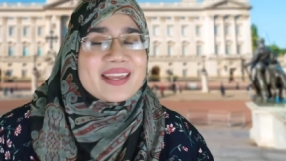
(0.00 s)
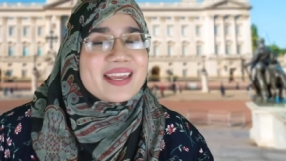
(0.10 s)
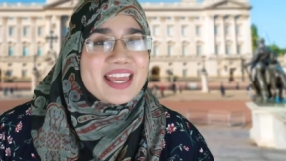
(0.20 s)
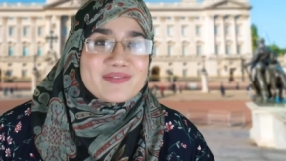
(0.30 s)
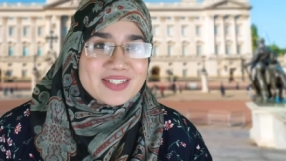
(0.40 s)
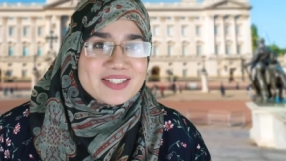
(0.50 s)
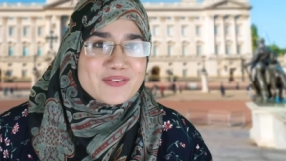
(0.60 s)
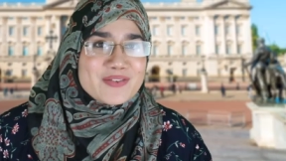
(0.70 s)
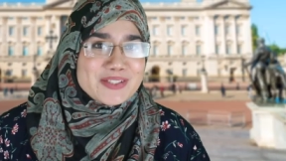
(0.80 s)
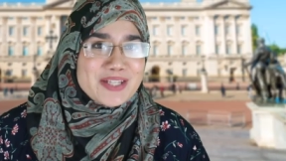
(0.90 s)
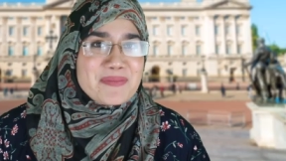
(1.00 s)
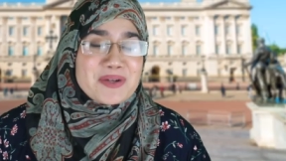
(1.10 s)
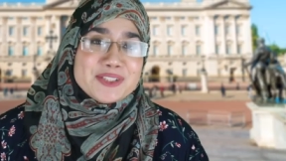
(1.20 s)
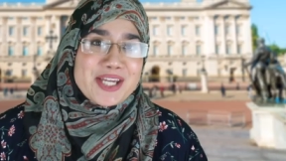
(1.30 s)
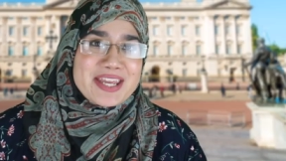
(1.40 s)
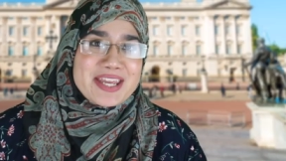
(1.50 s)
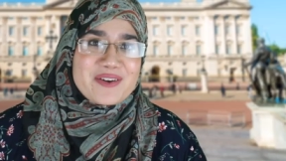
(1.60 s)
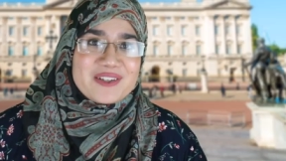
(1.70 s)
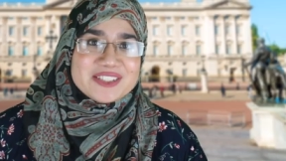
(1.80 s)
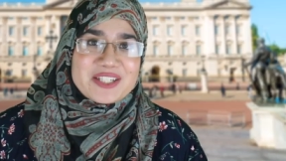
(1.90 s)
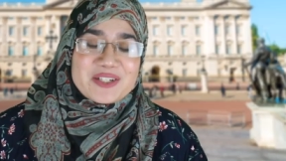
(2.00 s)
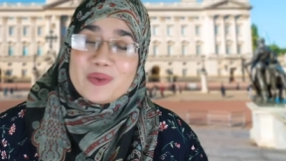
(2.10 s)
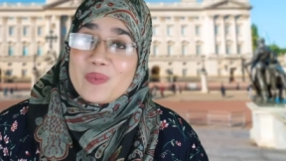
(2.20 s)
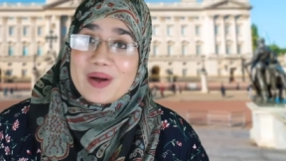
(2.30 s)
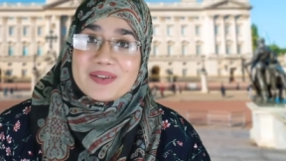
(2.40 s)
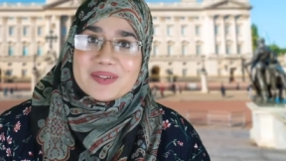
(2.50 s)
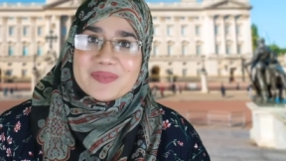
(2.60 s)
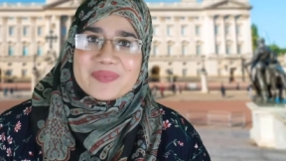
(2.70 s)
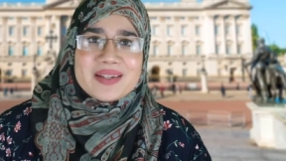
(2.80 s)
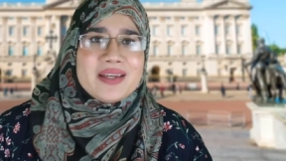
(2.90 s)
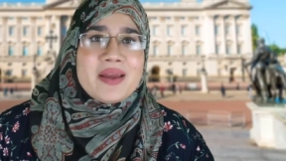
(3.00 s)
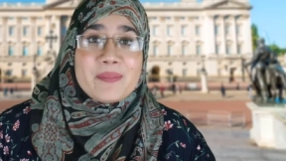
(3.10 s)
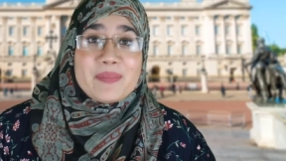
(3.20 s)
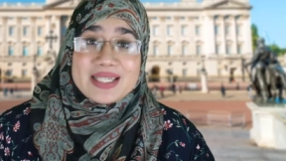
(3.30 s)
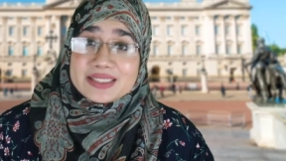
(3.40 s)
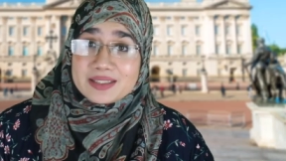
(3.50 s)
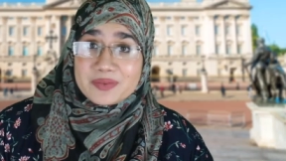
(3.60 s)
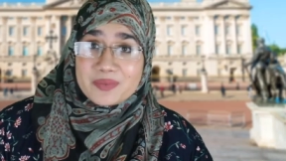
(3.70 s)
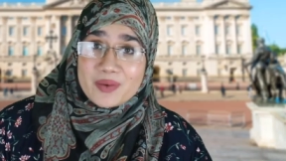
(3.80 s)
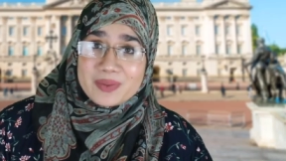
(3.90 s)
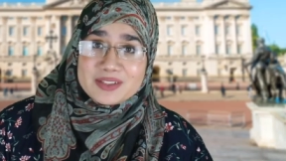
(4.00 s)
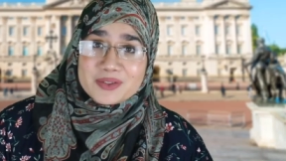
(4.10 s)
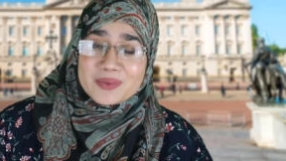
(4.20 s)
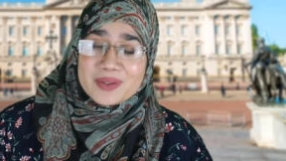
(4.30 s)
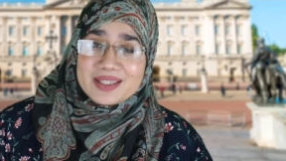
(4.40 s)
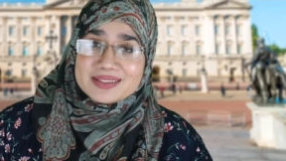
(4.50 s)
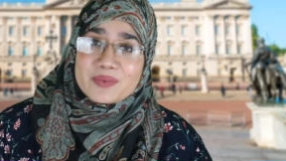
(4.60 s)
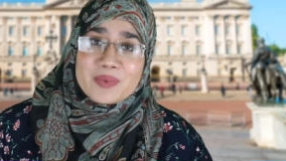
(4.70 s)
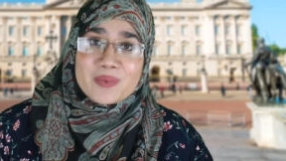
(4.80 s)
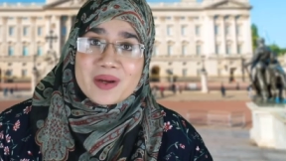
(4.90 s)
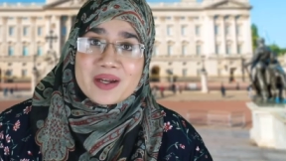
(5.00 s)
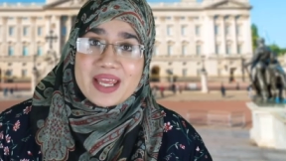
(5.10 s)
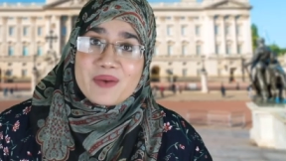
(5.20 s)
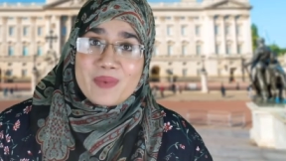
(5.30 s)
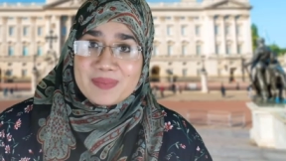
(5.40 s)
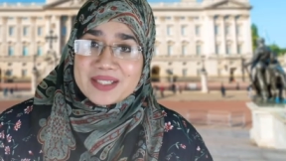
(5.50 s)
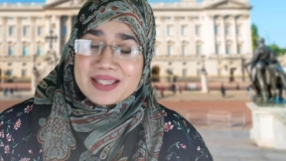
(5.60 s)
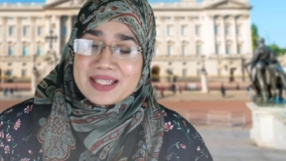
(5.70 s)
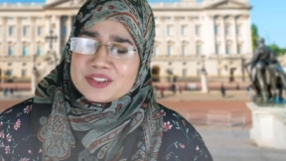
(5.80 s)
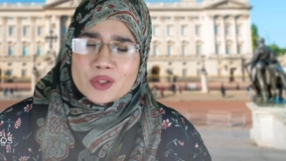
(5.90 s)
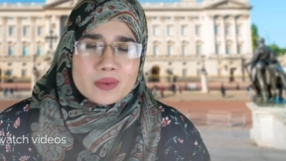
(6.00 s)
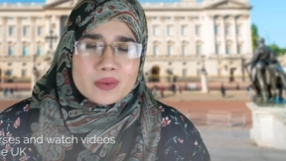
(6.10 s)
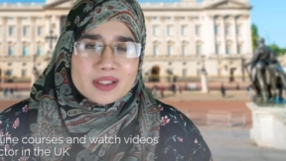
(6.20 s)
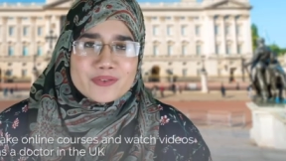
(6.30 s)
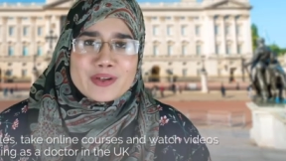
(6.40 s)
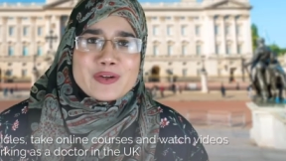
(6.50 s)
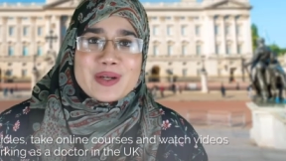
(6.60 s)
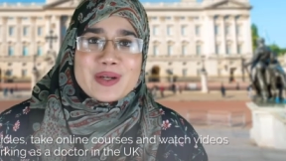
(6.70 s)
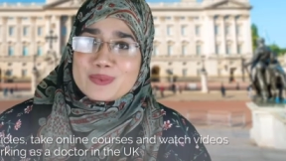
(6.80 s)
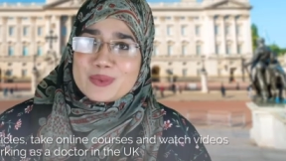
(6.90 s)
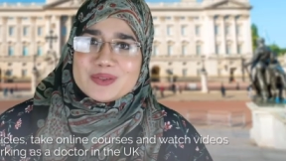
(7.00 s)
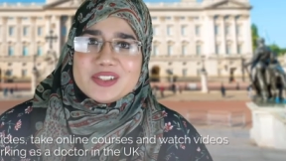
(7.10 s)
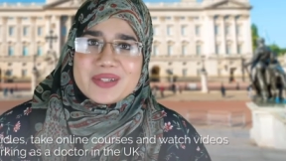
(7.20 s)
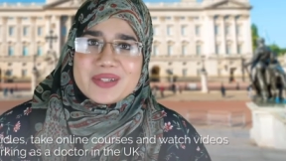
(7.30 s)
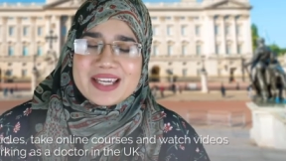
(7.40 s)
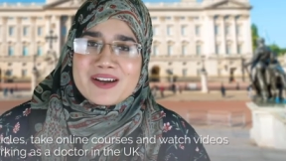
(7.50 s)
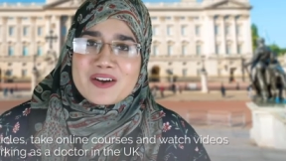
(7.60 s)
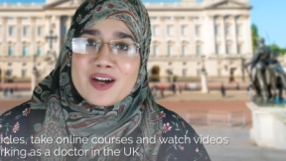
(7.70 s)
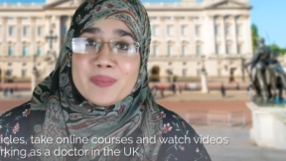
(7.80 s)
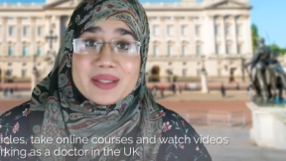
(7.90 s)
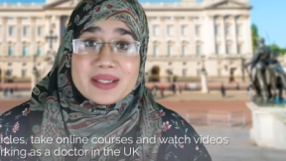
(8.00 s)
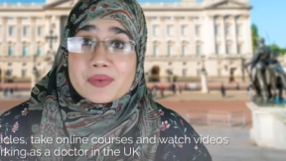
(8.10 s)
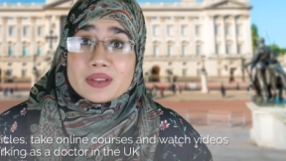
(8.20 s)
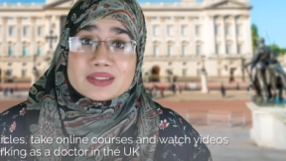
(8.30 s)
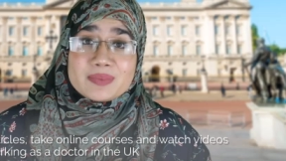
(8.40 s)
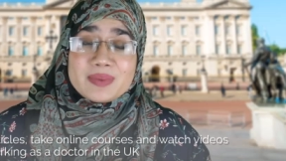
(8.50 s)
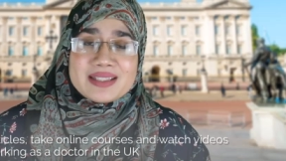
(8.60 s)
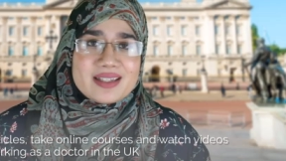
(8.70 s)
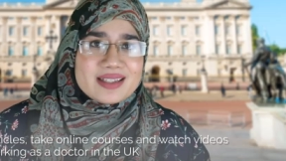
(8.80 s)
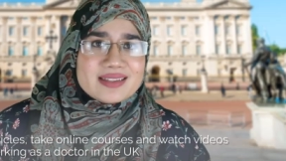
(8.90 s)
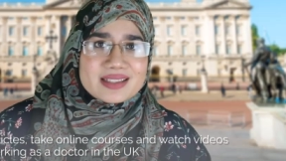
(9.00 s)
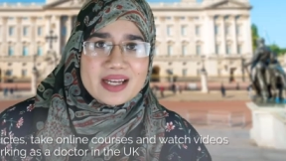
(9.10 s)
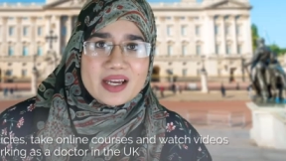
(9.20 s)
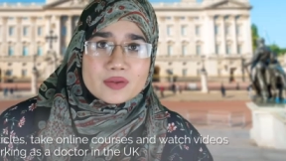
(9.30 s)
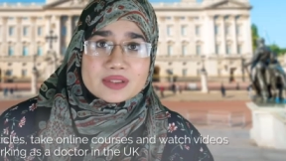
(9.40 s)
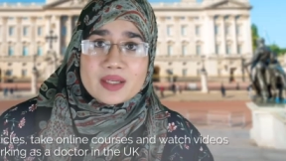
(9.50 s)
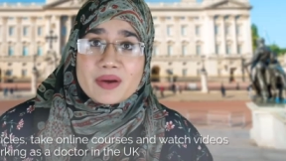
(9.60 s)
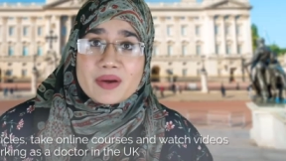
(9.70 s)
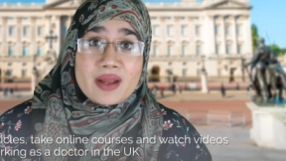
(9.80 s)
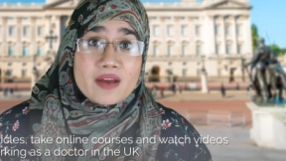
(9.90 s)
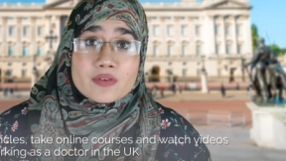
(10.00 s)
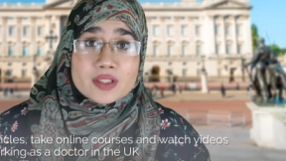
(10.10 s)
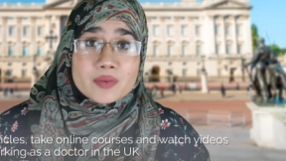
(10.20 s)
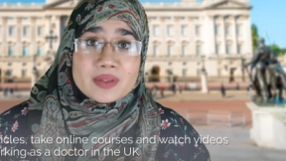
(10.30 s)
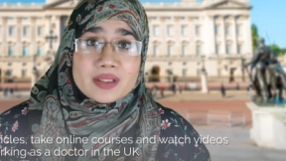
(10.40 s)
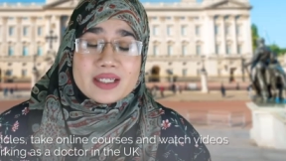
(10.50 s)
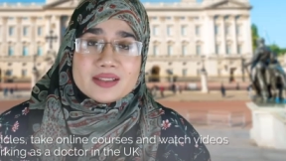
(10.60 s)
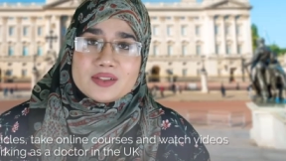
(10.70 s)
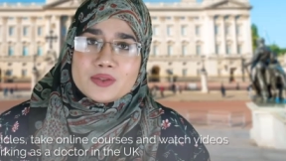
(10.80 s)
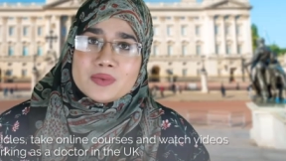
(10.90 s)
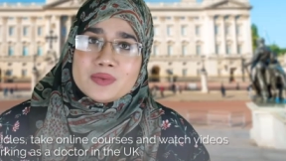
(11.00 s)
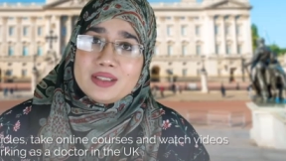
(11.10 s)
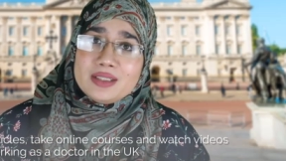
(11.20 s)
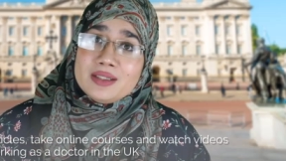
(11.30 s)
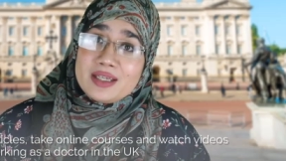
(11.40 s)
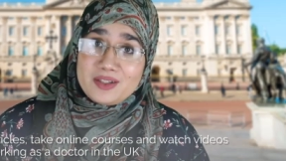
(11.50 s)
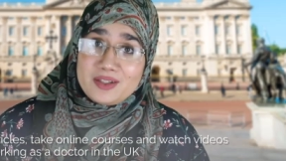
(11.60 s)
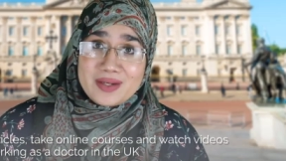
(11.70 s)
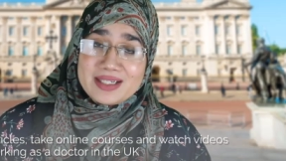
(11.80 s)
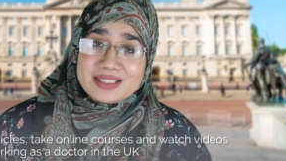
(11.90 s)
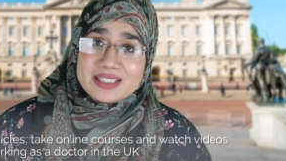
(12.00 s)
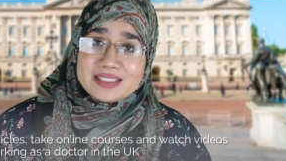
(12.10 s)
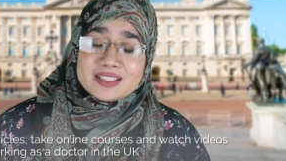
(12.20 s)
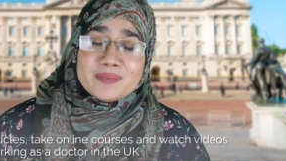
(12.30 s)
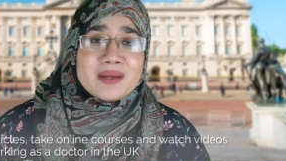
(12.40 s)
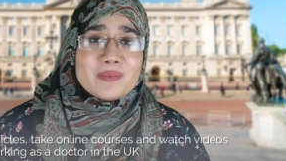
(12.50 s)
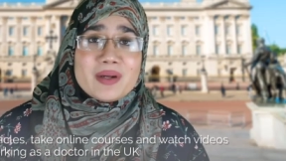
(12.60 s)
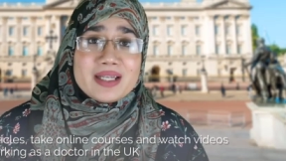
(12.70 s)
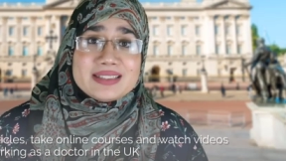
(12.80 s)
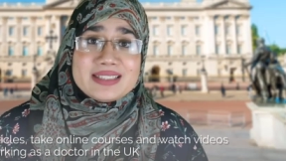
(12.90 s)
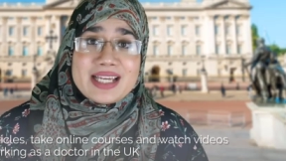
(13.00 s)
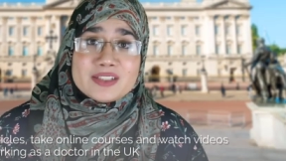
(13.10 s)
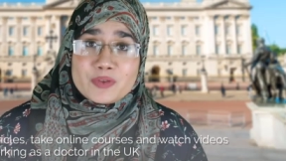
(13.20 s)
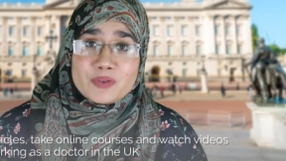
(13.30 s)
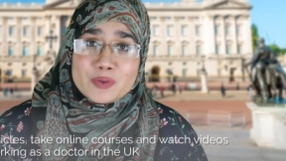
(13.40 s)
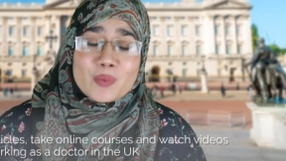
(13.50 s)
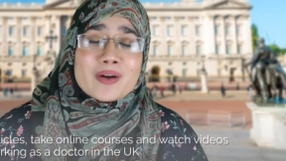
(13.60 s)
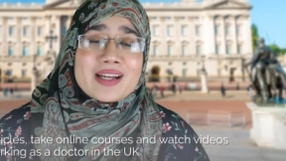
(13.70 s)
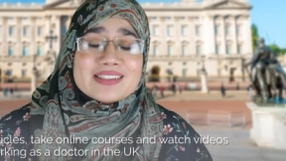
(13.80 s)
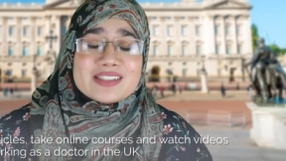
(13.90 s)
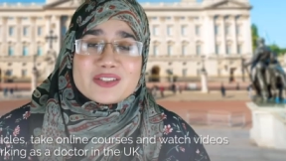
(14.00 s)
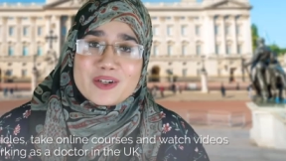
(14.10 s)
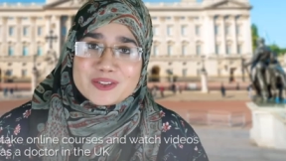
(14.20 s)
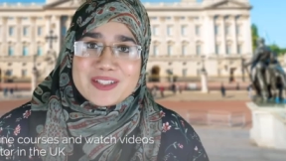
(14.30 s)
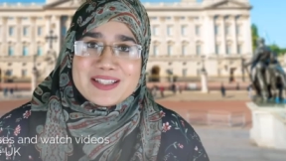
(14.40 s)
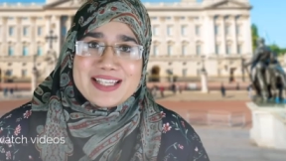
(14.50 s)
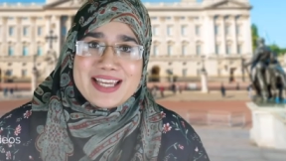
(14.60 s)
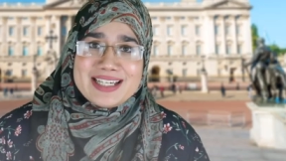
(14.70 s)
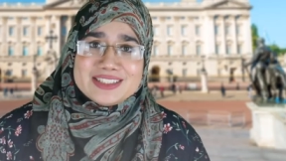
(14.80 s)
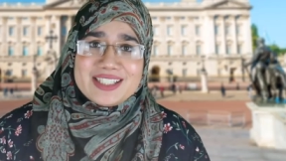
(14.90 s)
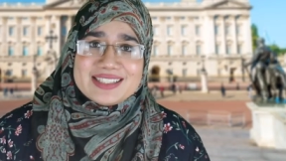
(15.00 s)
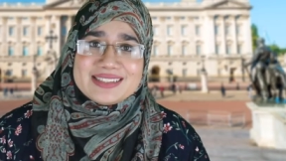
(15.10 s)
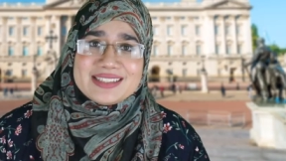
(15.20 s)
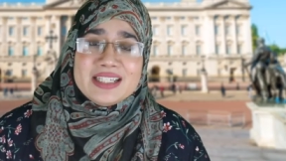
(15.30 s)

If this is the first time you're checking out our channel, welcome. Basically, what we do is we run a website that's totally free known as roadtouk.com, and it will explain the ins and outs about everything related to the United Kingdom and what it takes for you to work as a doctor in the NHS.